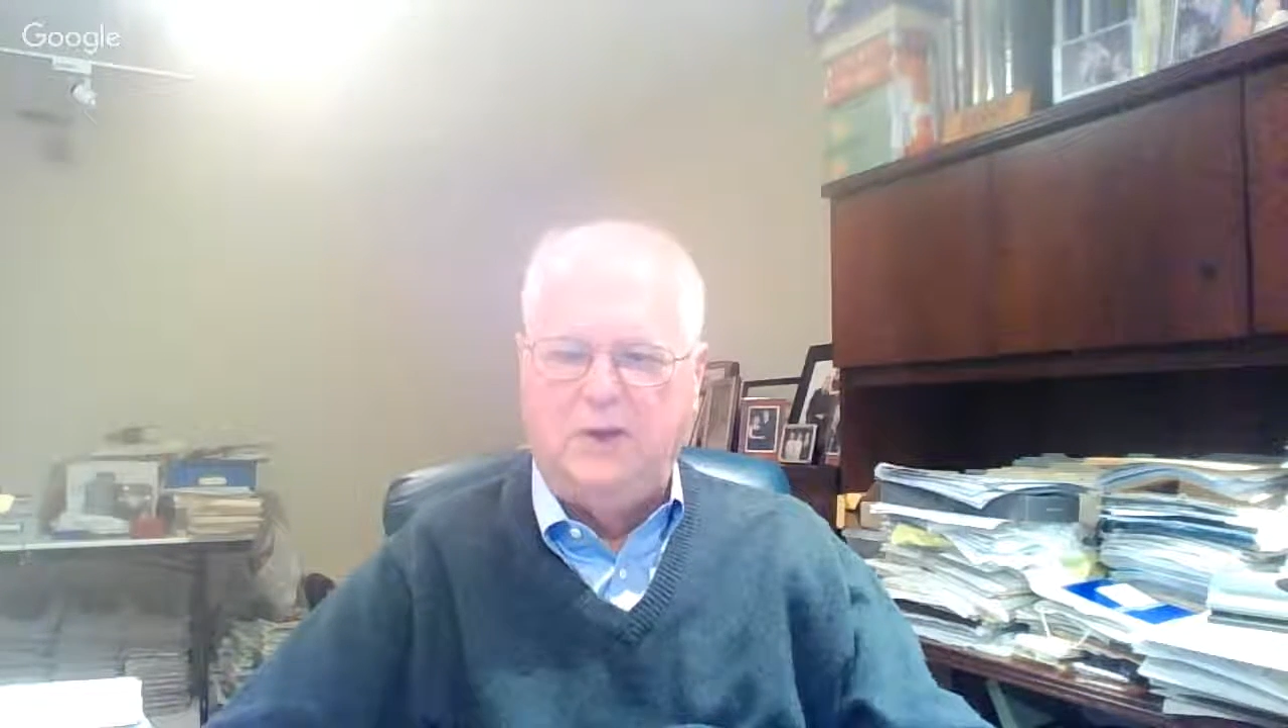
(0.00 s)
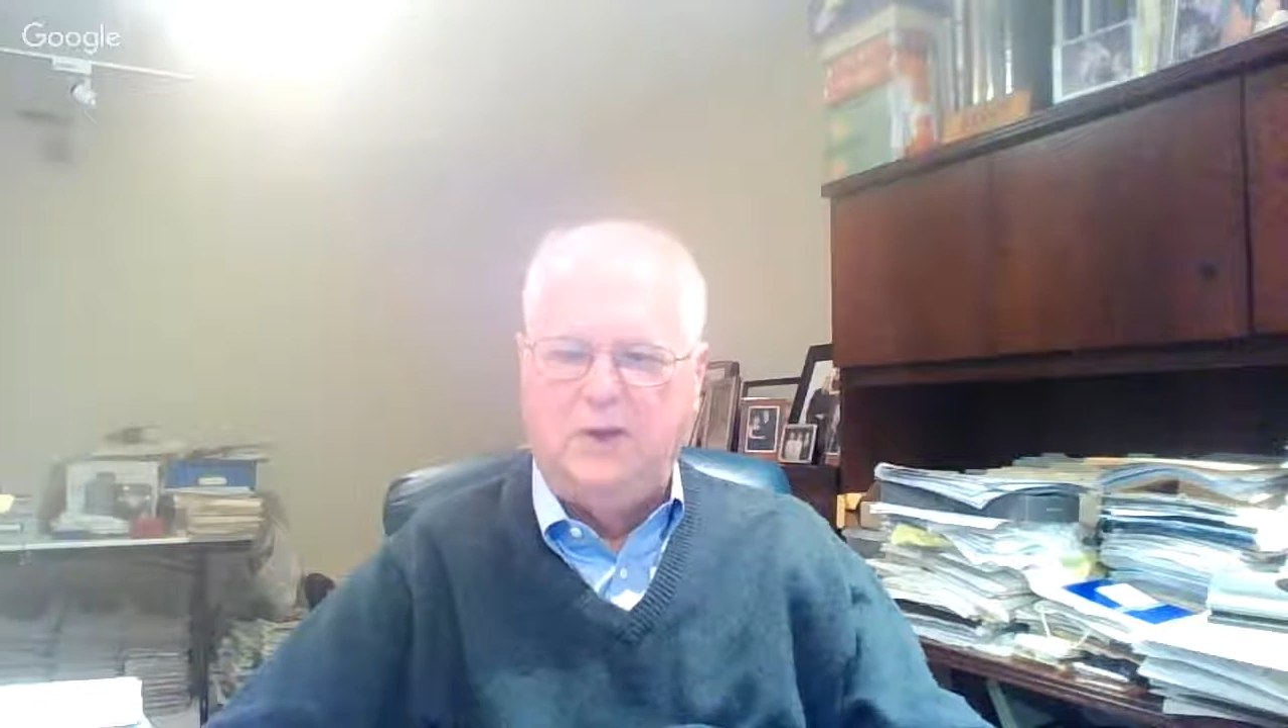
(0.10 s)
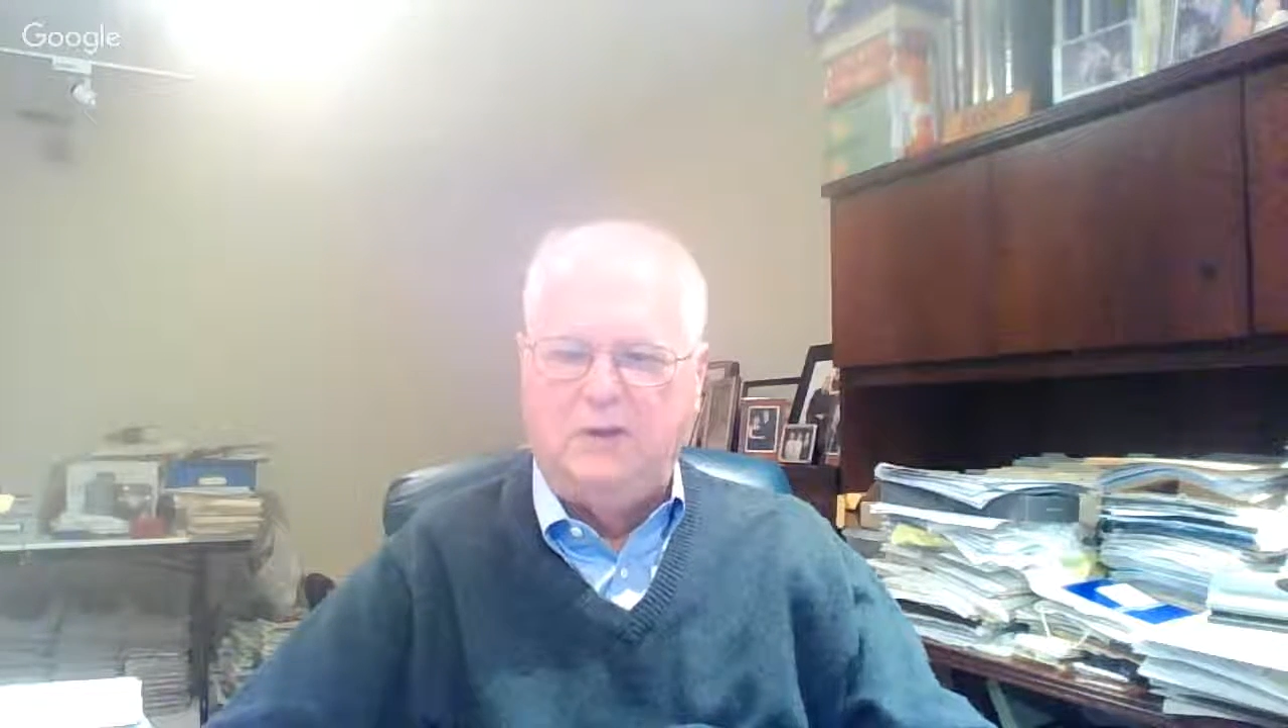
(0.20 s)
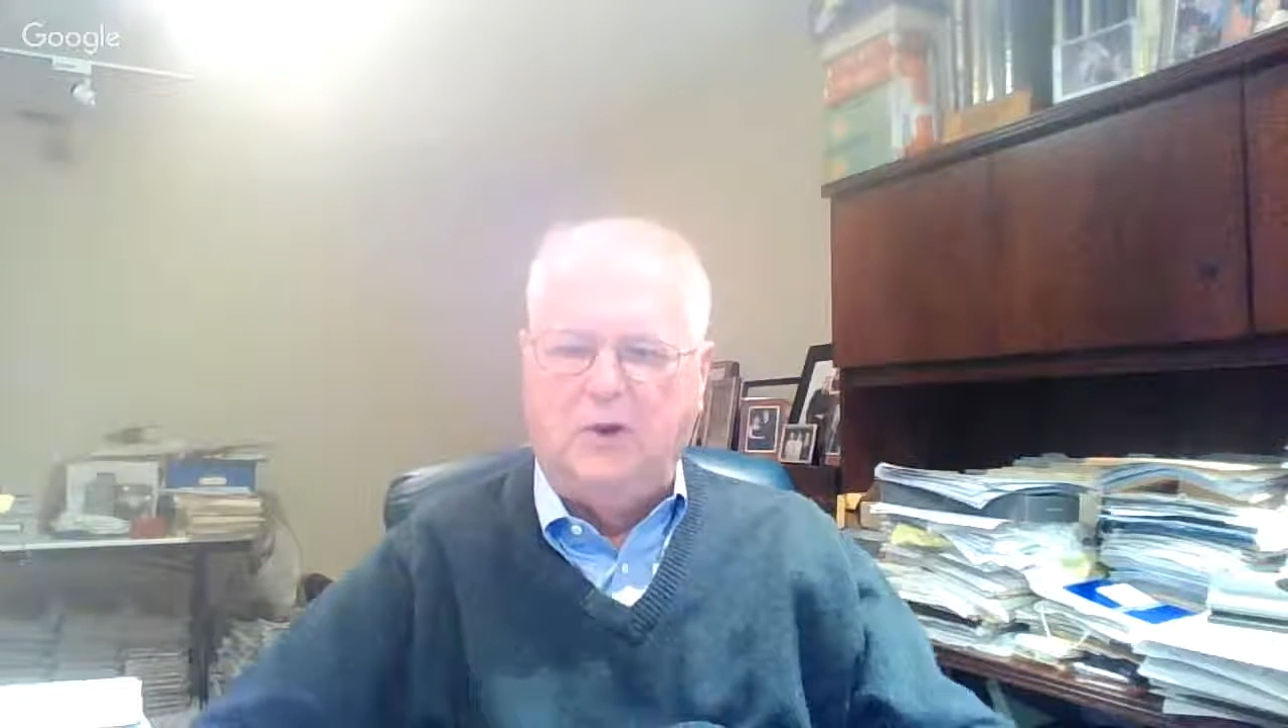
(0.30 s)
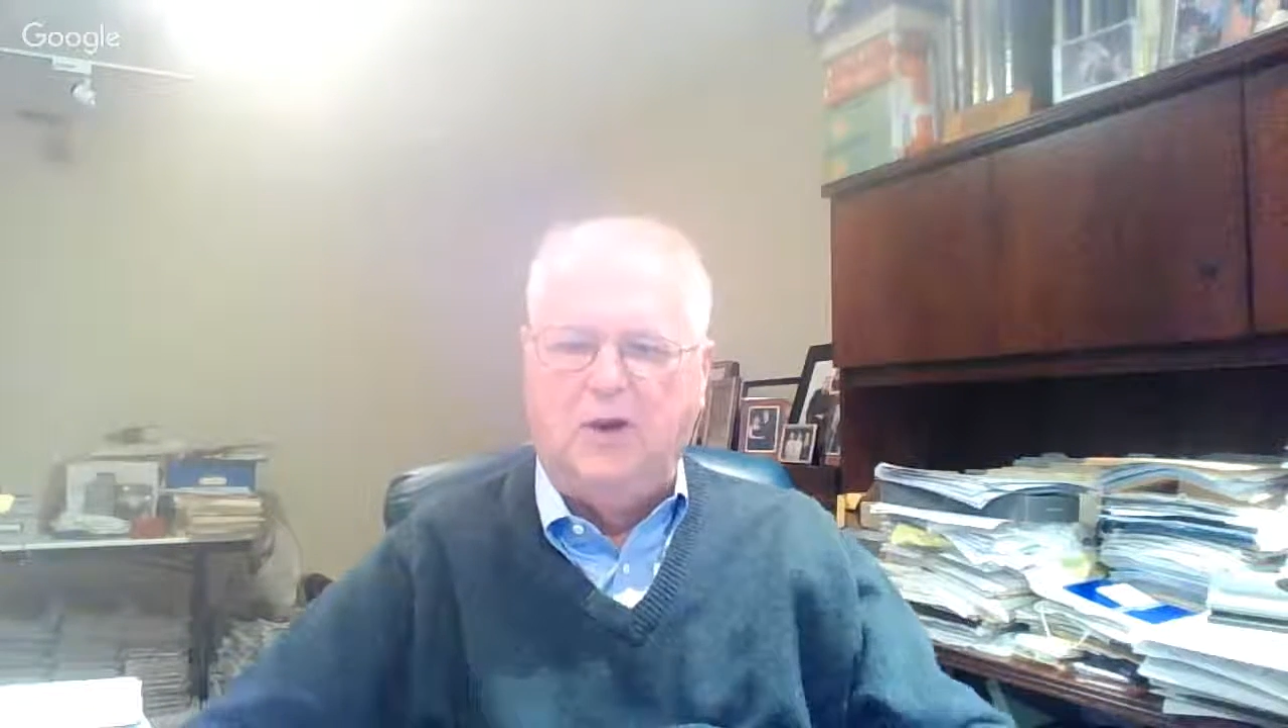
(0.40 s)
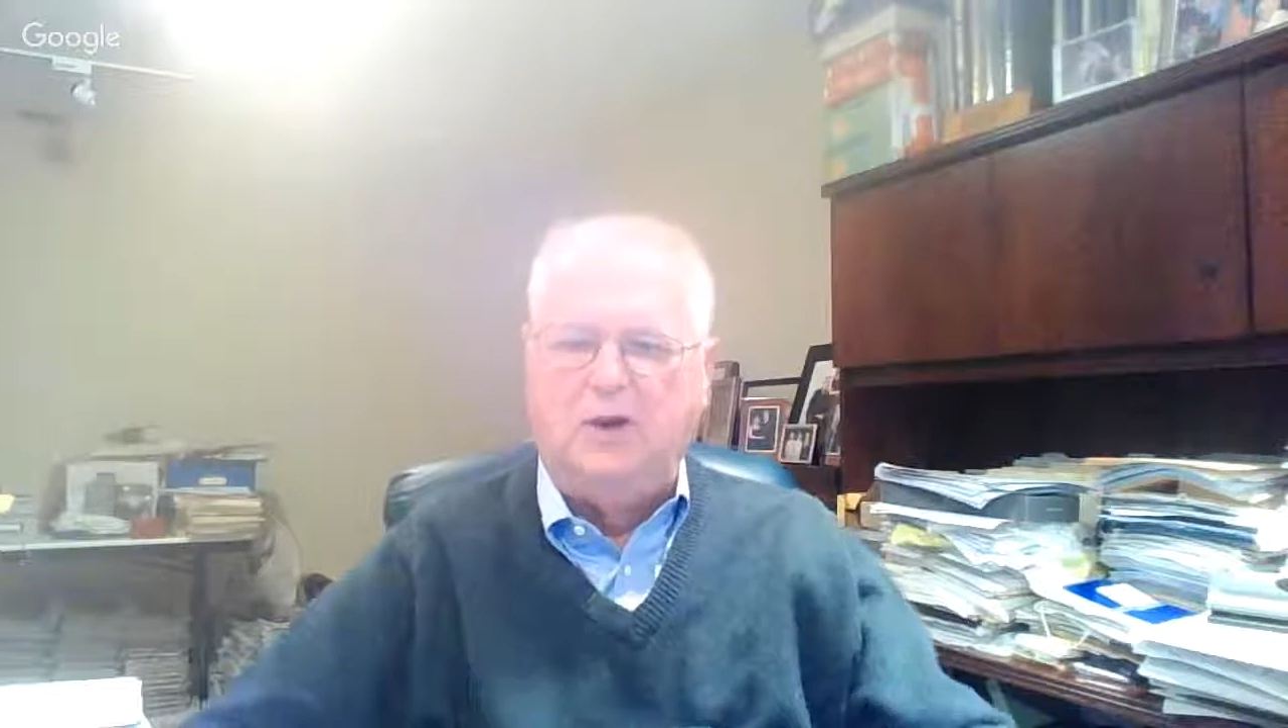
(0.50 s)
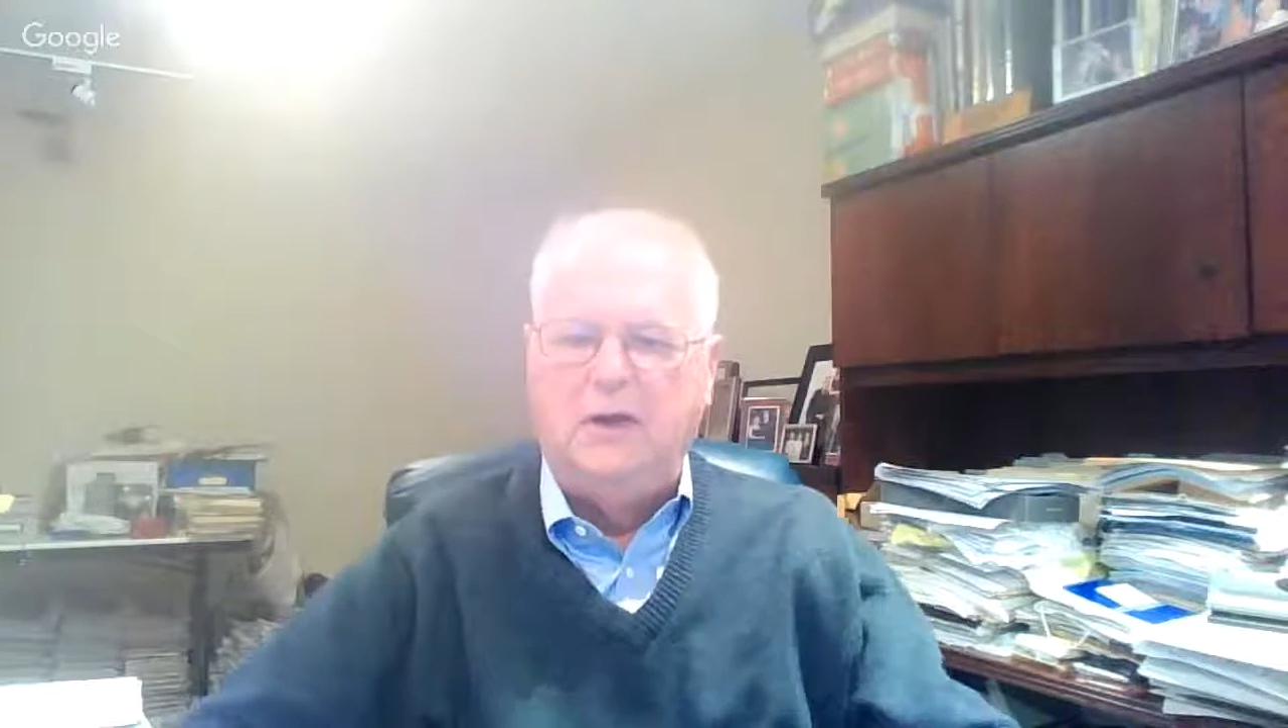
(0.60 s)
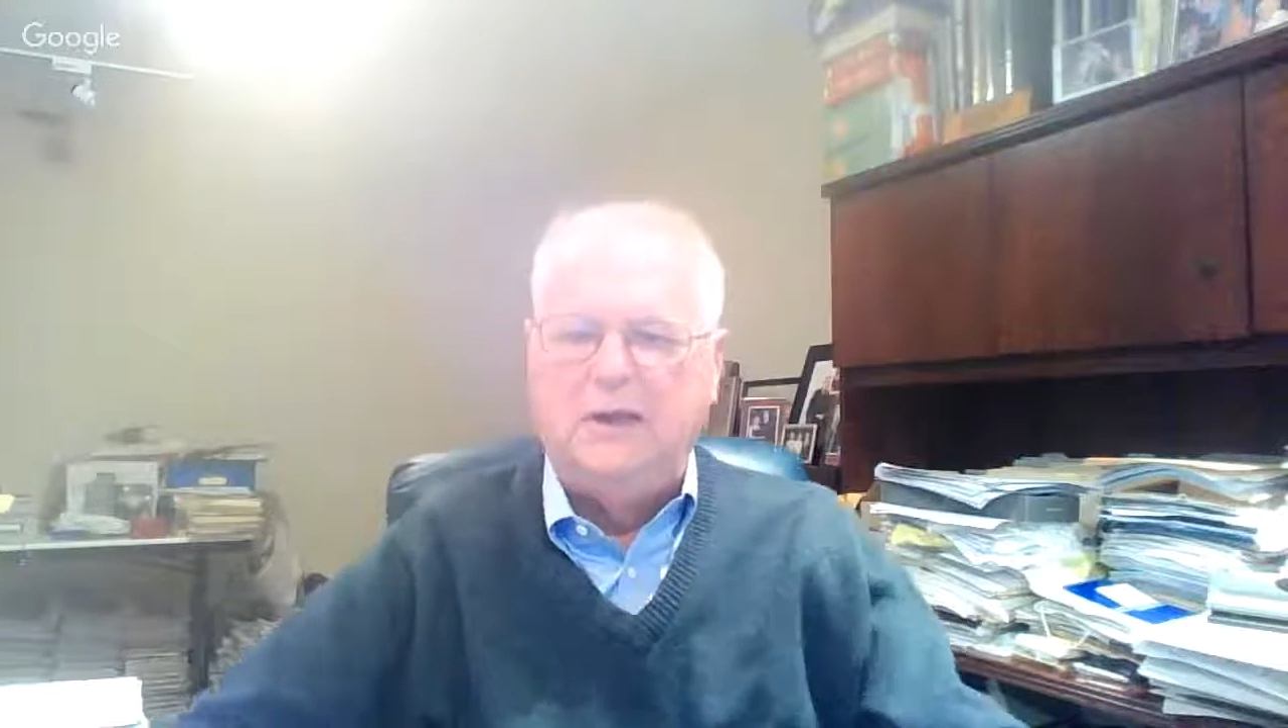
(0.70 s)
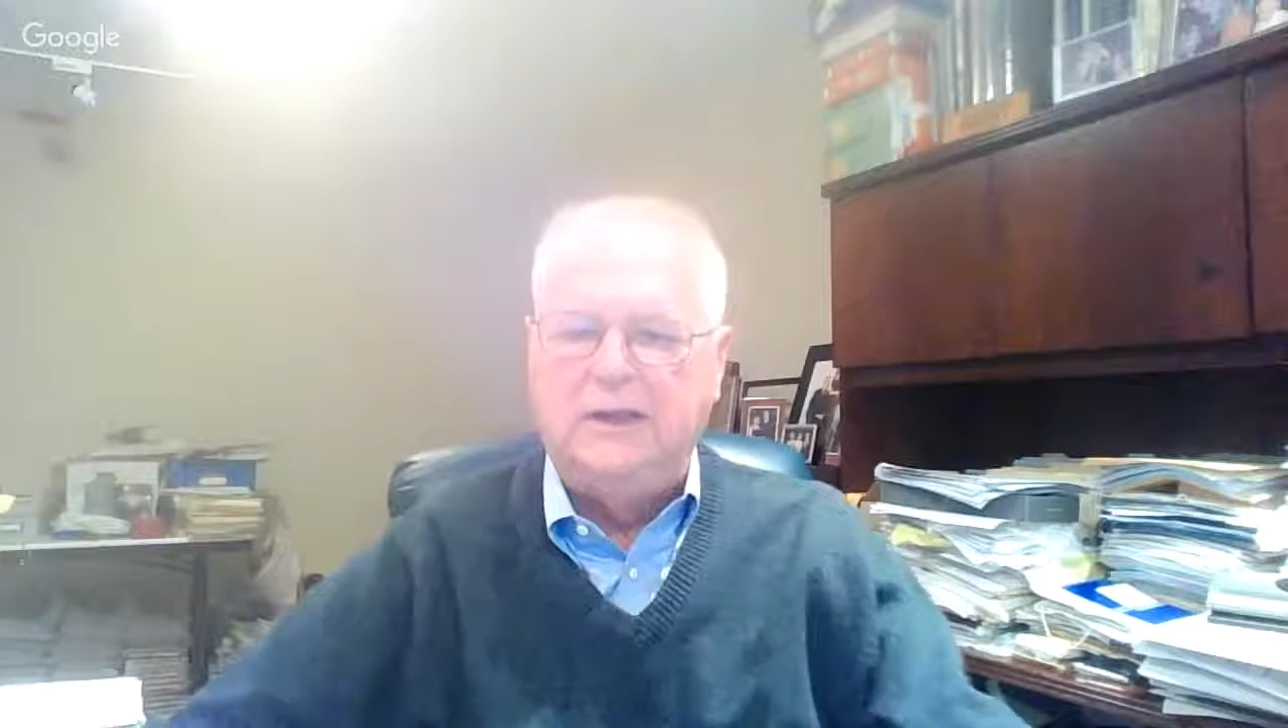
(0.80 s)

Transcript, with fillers: well, the